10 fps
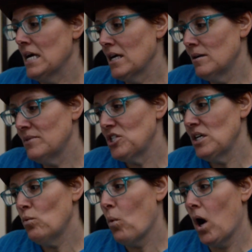
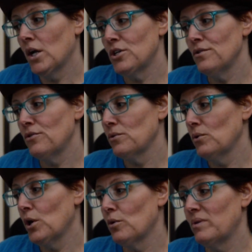Imogene wandered
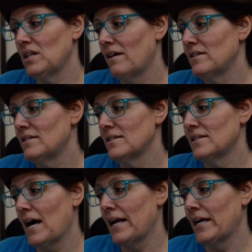through her beloved
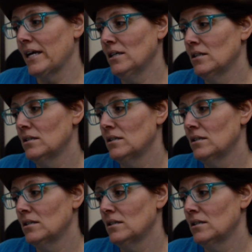society.